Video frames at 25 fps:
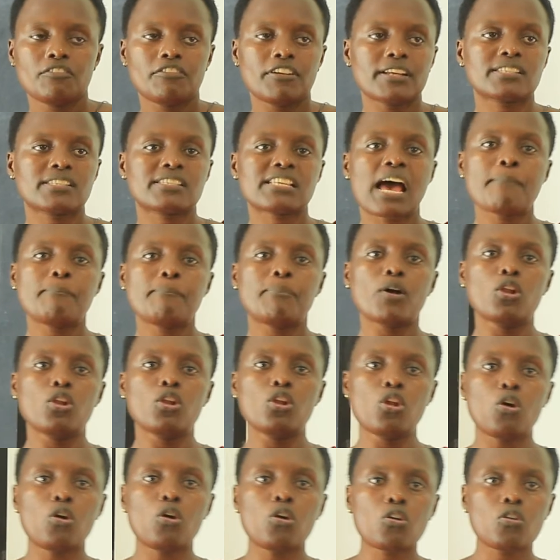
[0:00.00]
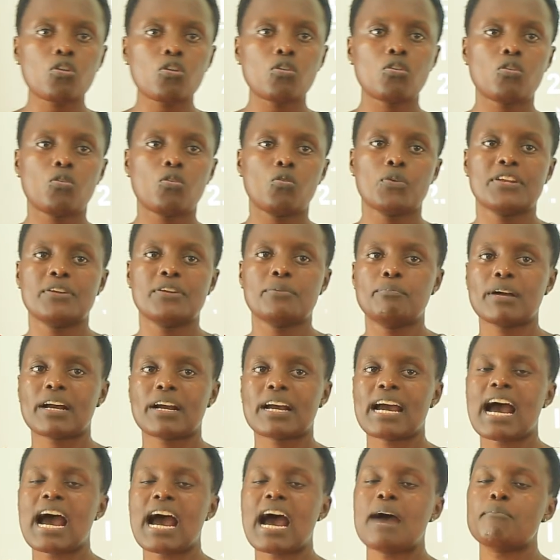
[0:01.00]
For example, look will
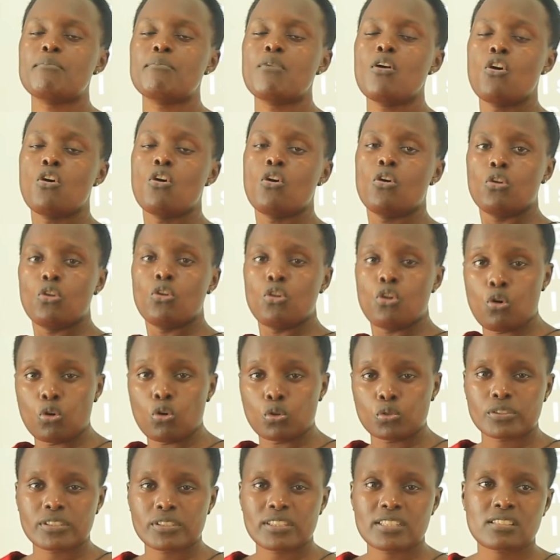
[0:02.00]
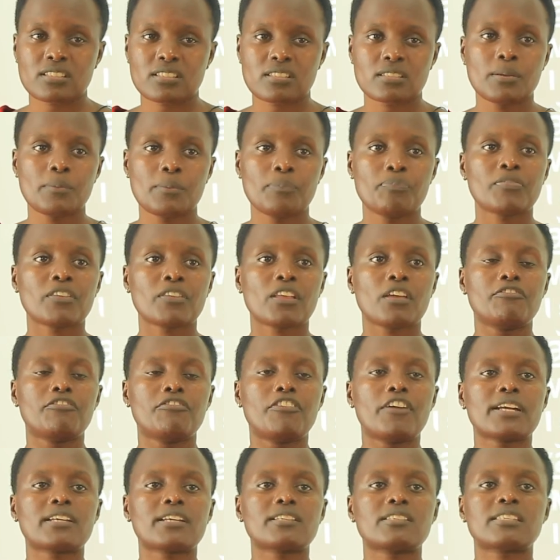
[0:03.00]
become looked.
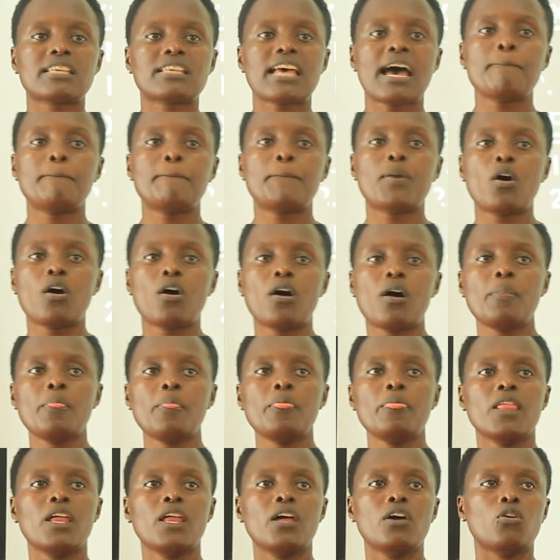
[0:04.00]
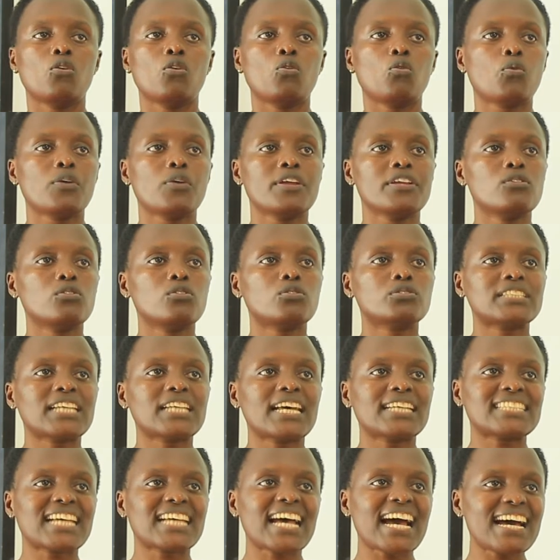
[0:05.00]
For example, we looked
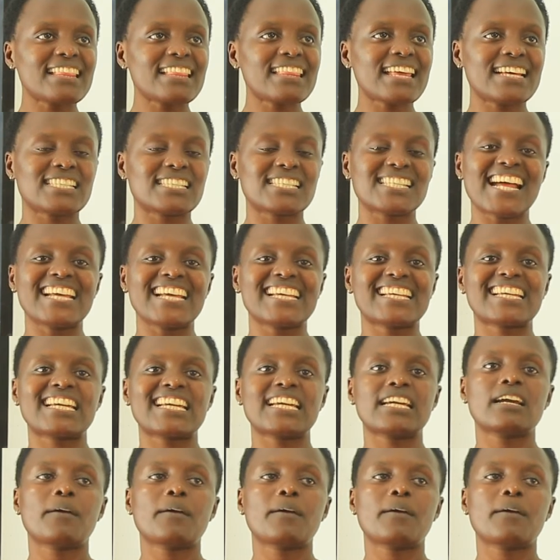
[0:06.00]
at others like